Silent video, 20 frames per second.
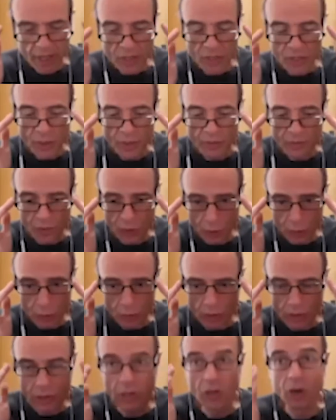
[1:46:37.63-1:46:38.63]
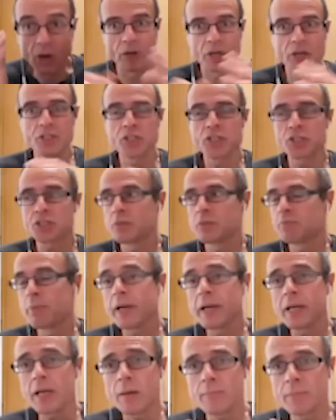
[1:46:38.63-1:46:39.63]
So if you look, just
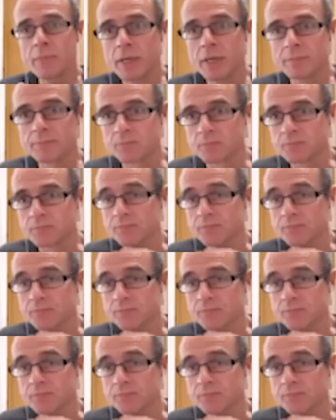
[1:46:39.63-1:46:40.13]
pick up your,